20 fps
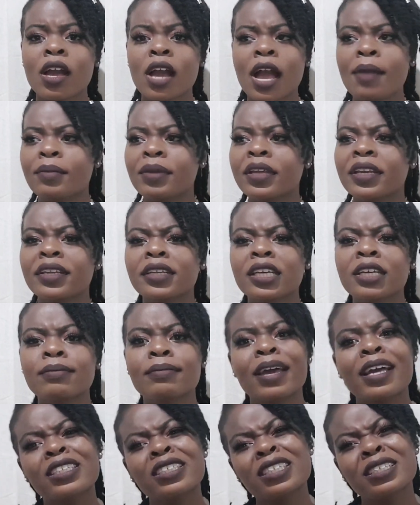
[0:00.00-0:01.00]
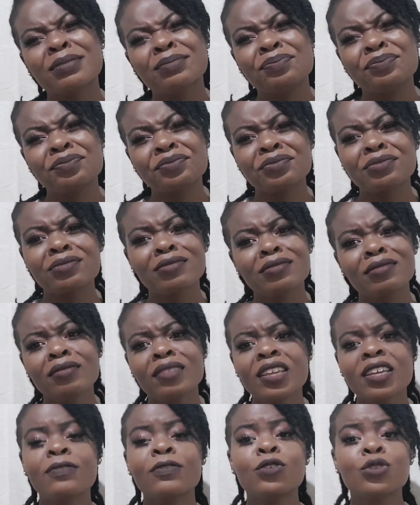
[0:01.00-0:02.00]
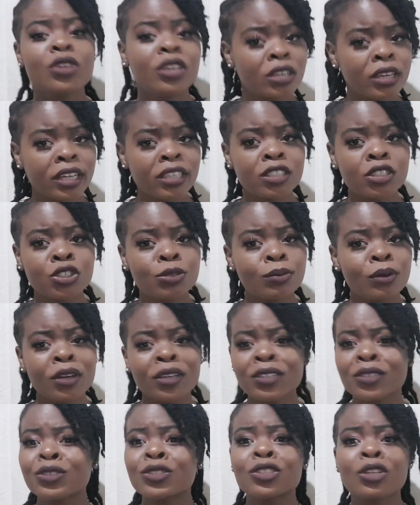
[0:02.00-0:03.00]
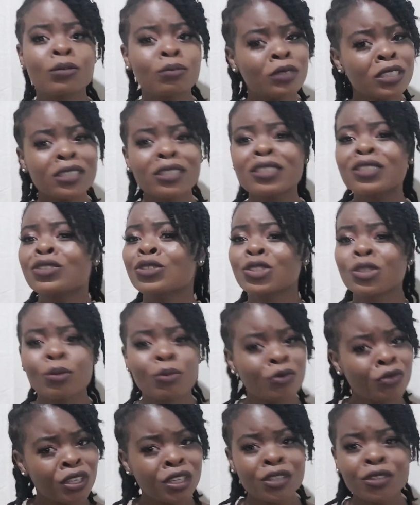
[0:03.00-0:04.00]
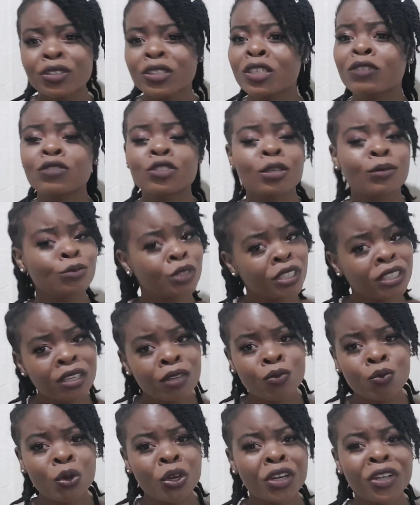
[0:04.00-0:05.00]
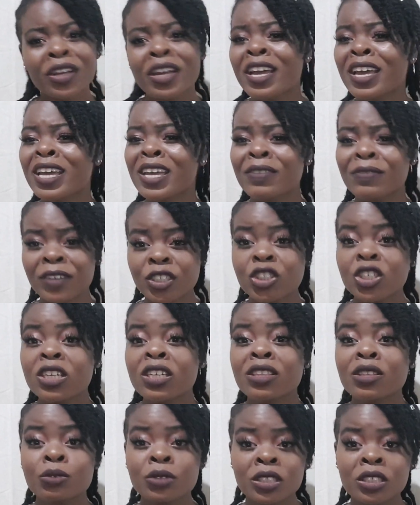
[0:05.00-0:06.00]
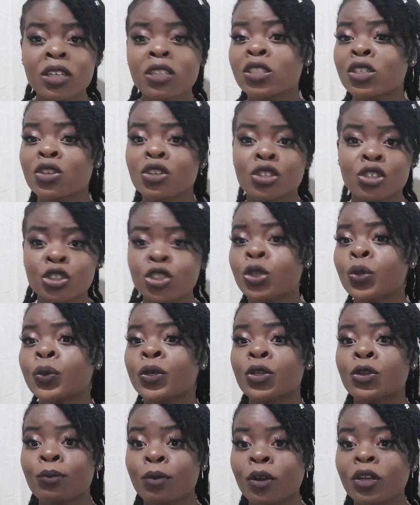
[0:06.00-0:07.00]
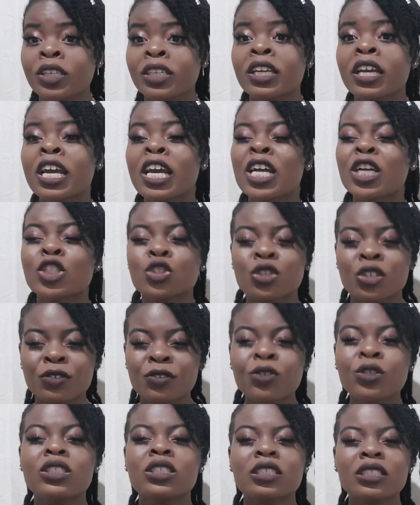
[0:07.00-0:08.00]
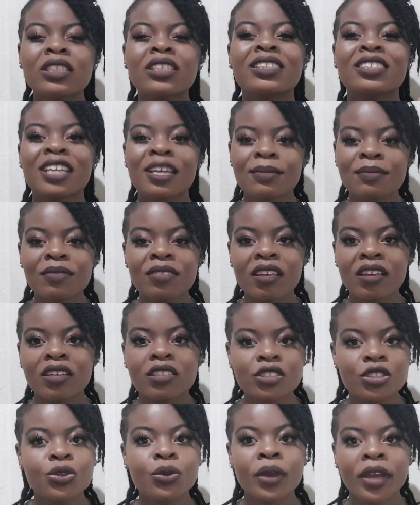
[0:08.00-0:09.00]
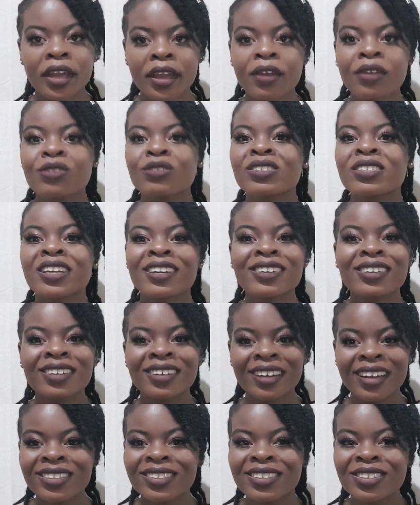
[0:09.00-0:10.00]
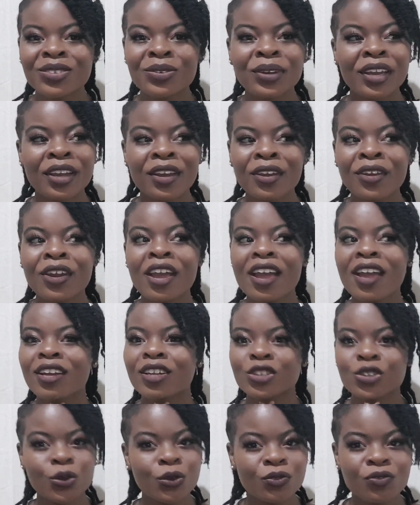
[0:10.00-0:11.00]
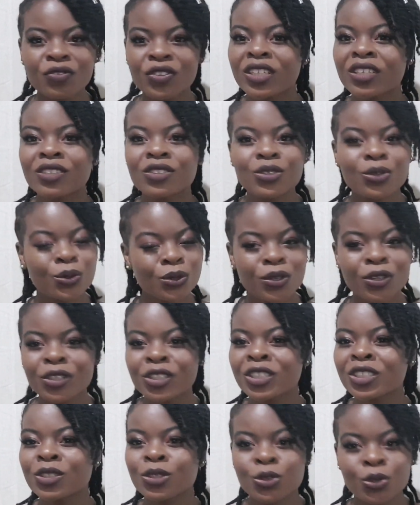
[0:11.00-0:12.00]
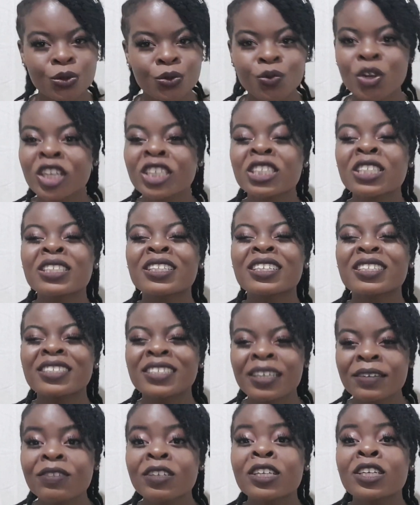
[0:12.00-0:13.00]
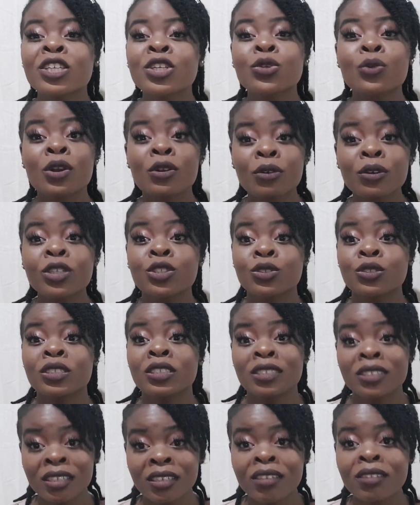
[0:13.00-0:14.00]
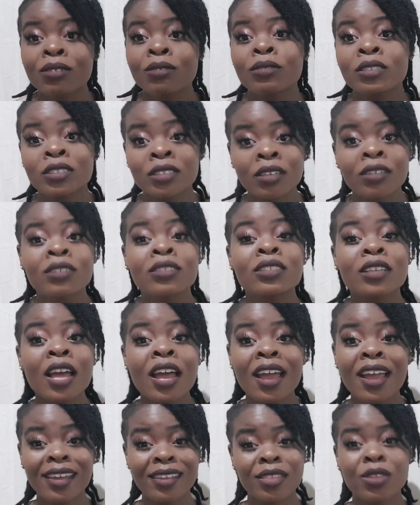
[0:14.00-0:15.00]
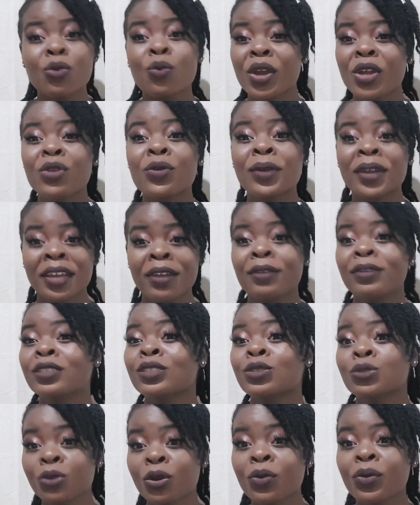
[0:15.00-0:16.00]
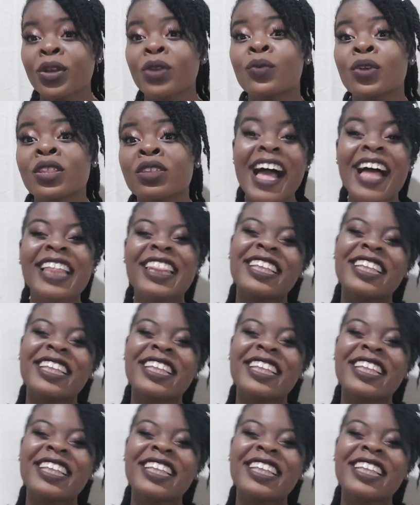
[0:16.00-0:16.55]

I mean, imagine if you neglected your body, you stop eating, you stop feeding yourself, stop drinking water, eventually the results are going to show in your body. So if you did the same thing to your hair, you started neglecting your hair, don't feed it, don't nourish it, don't wash it, then definitely you are going to see the results in the way your hair is growing.